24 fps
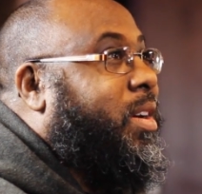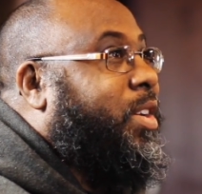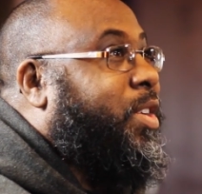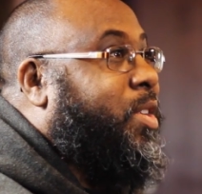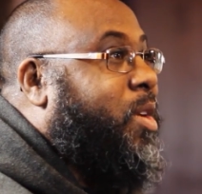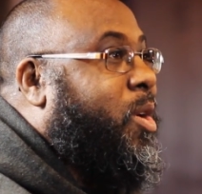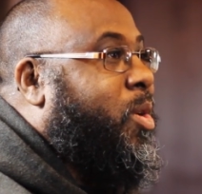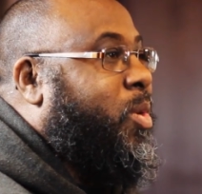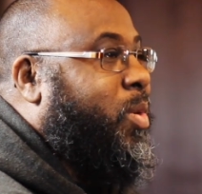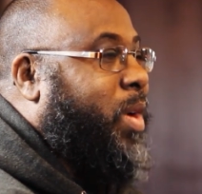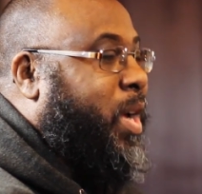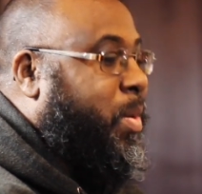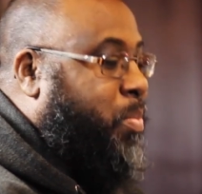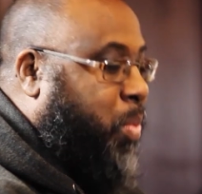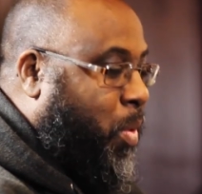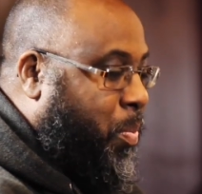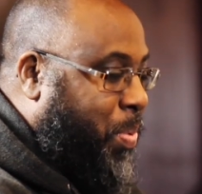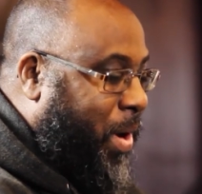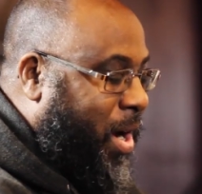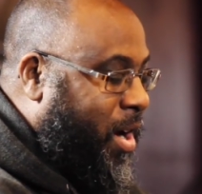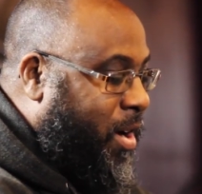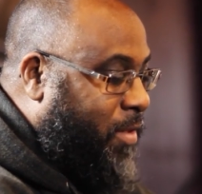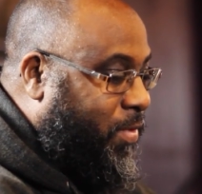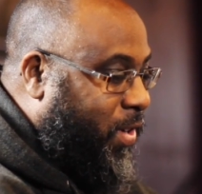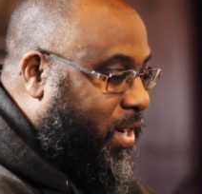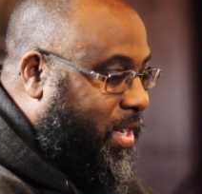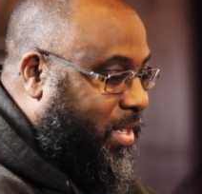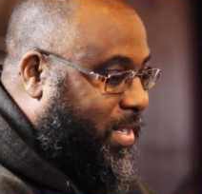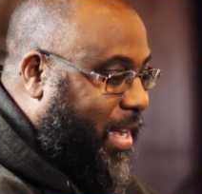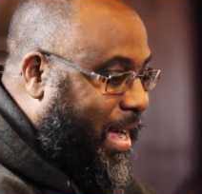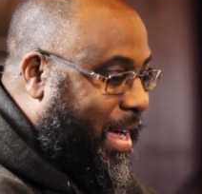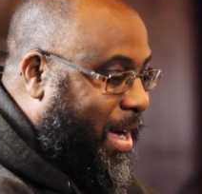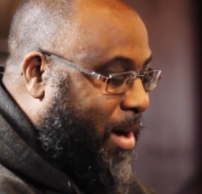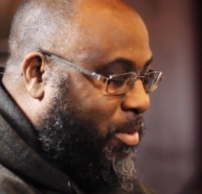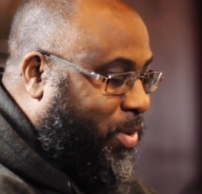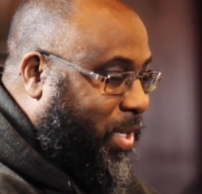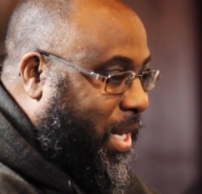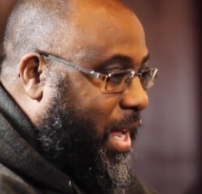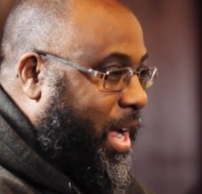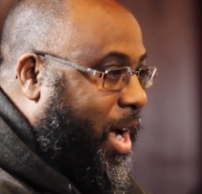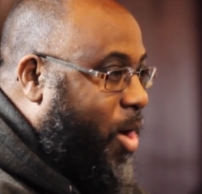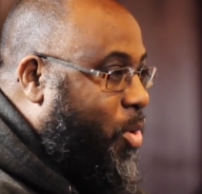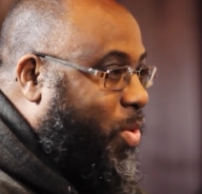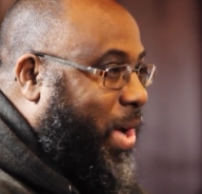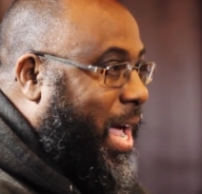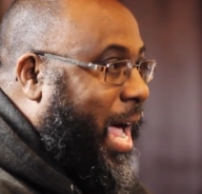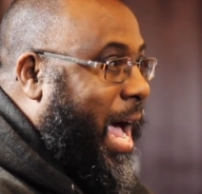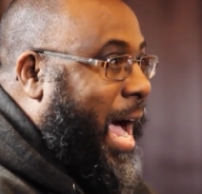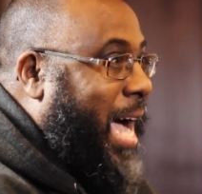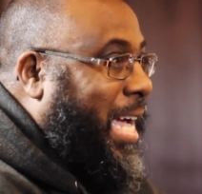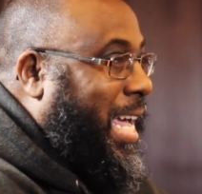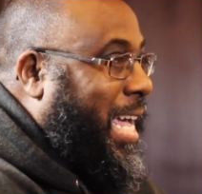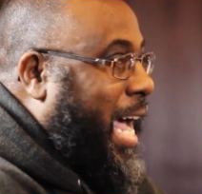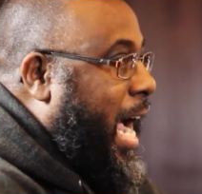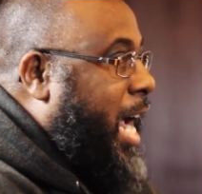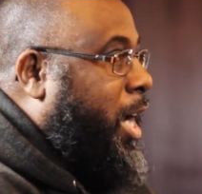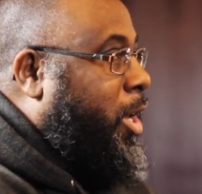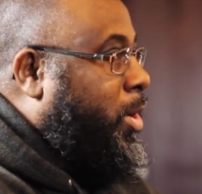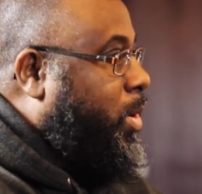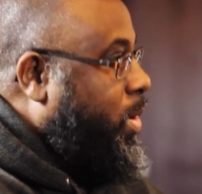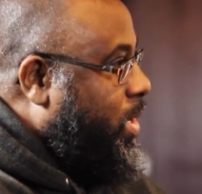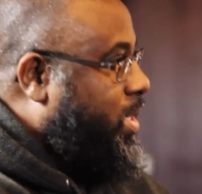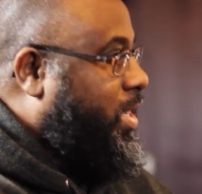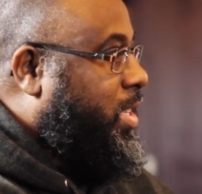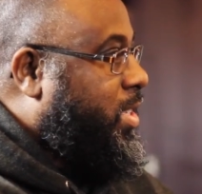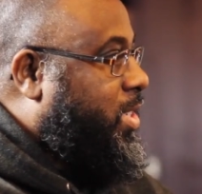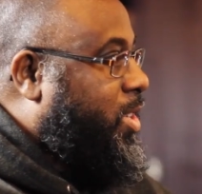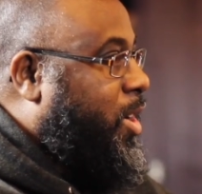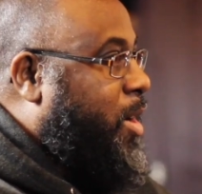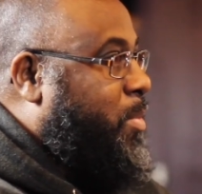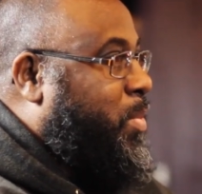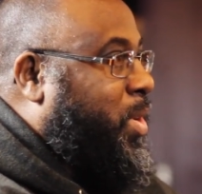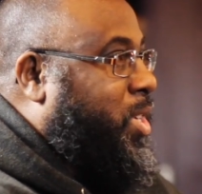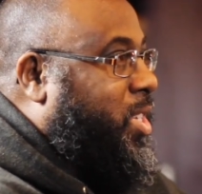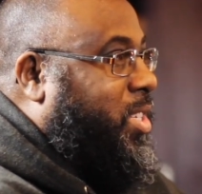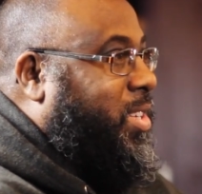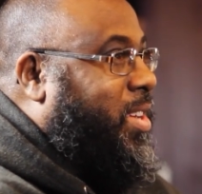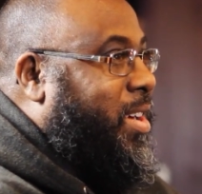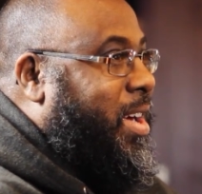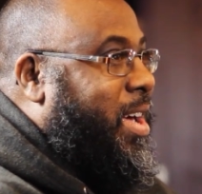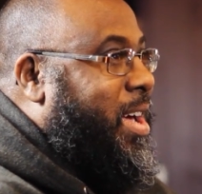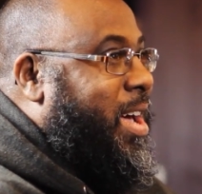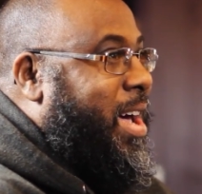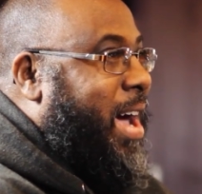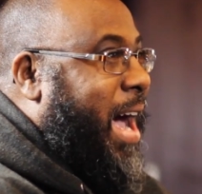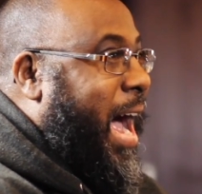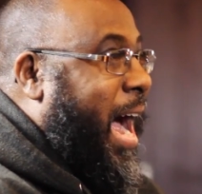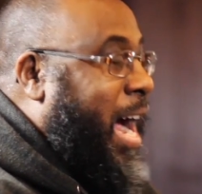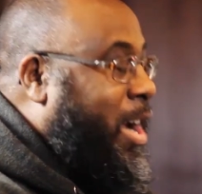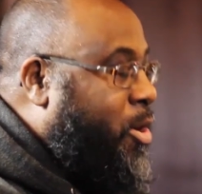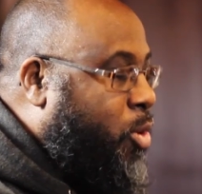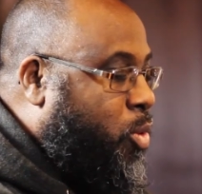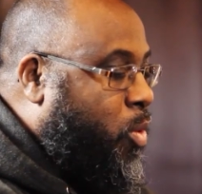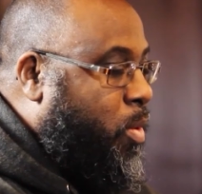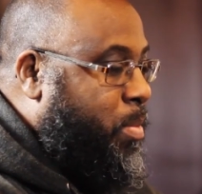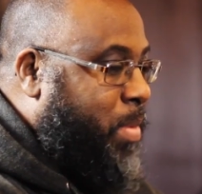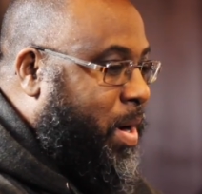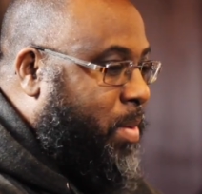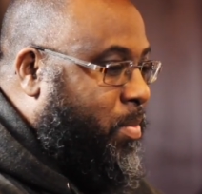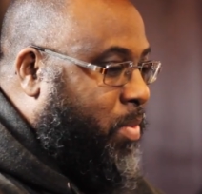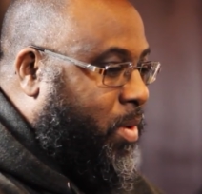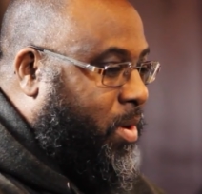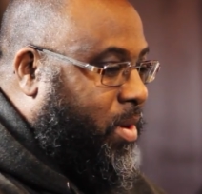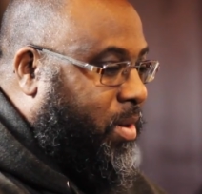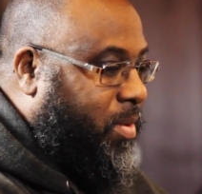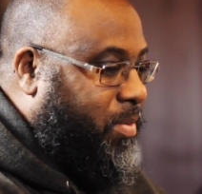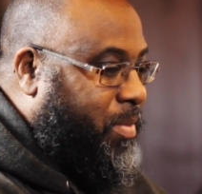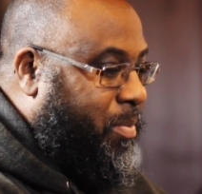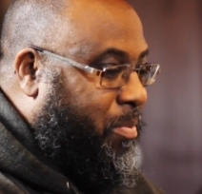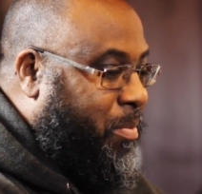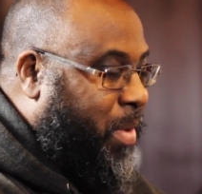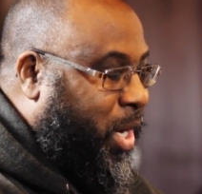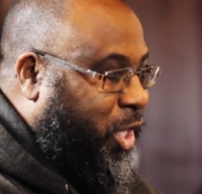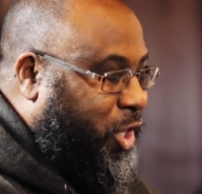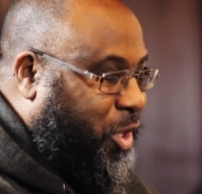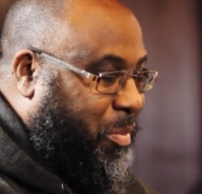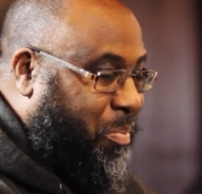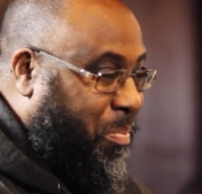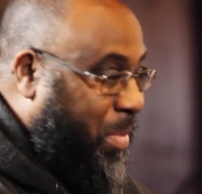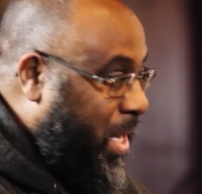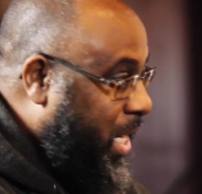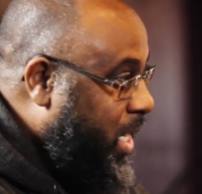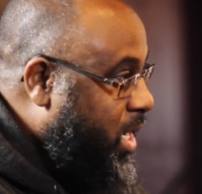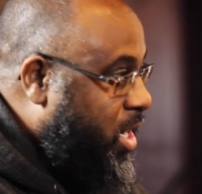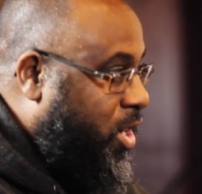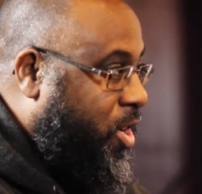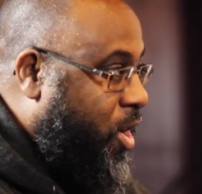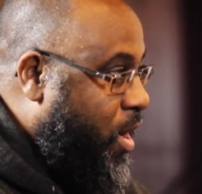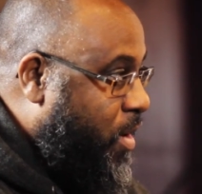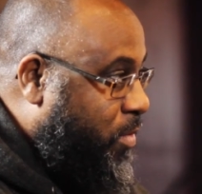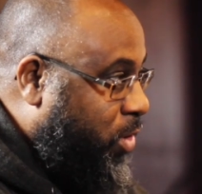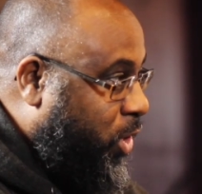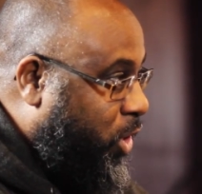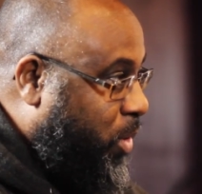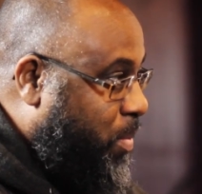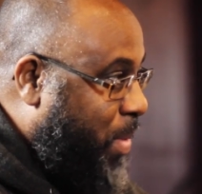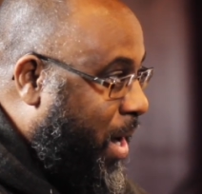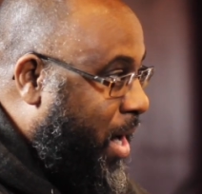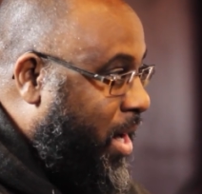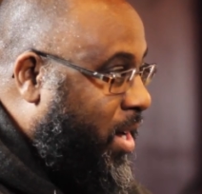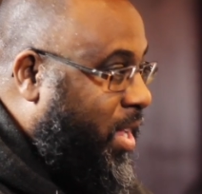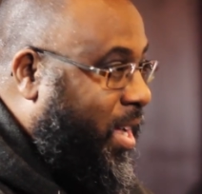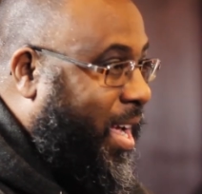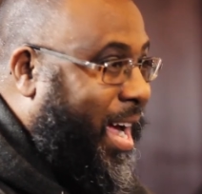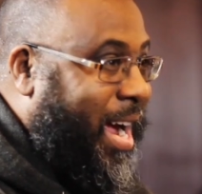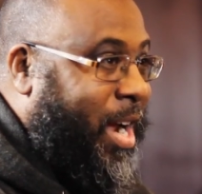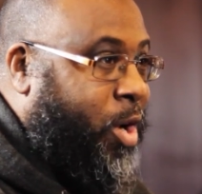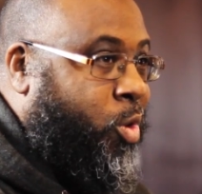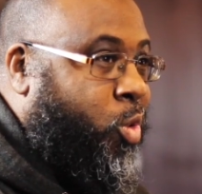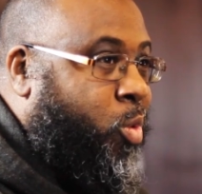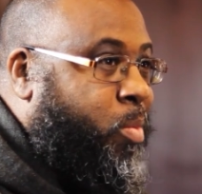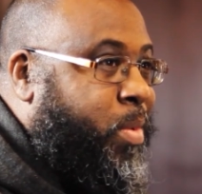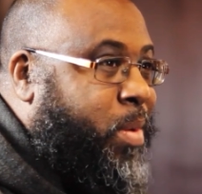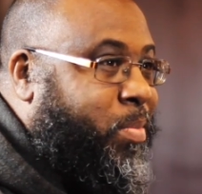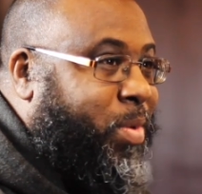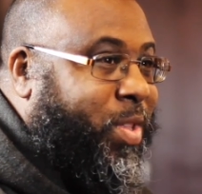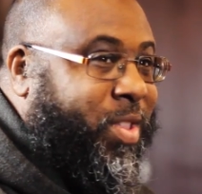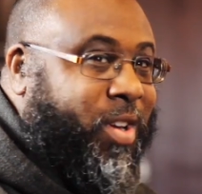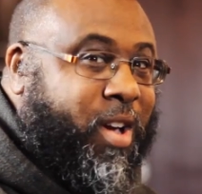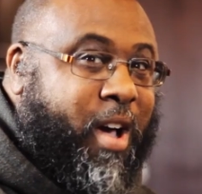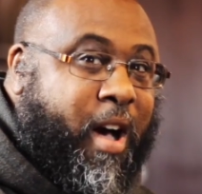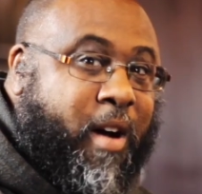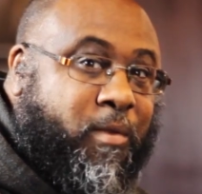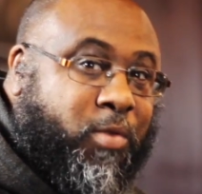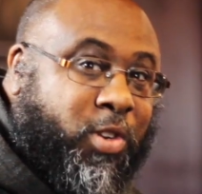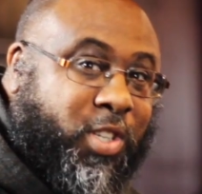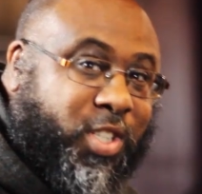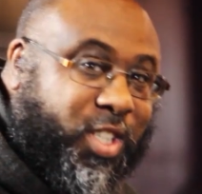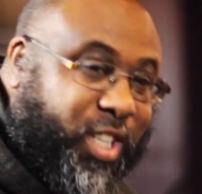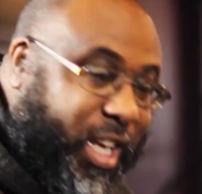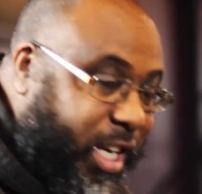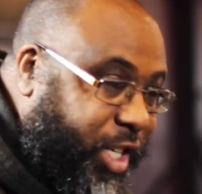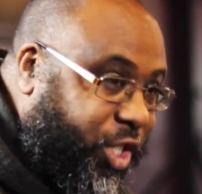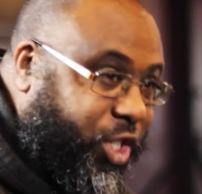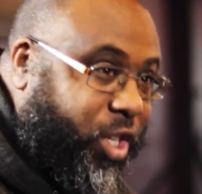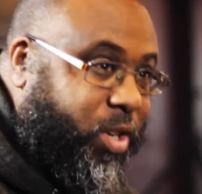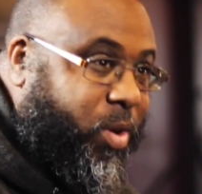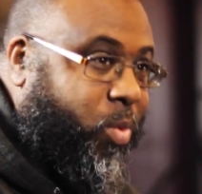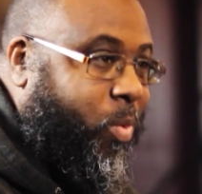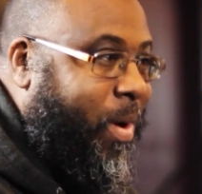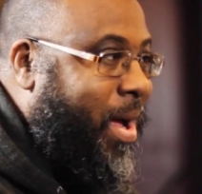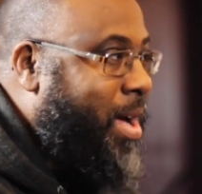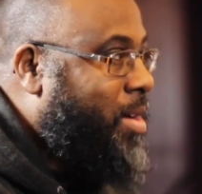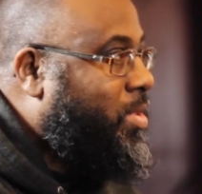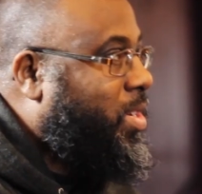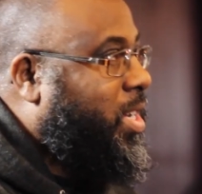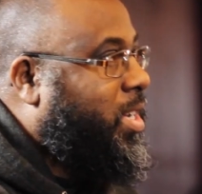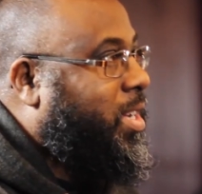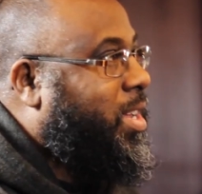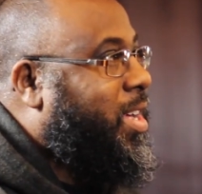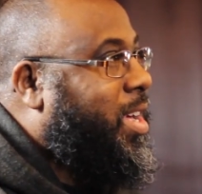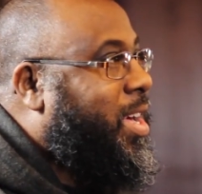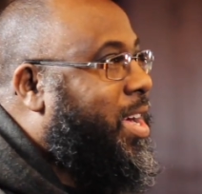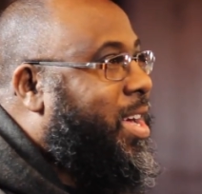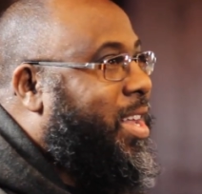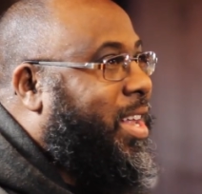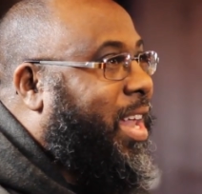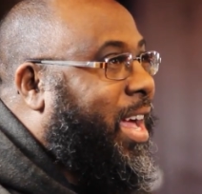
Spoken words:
You know, in preparing for this, I was like, okay, I gotta look this up because I don't remember much media coverage about it. I don't remember the conversation around it. Nope.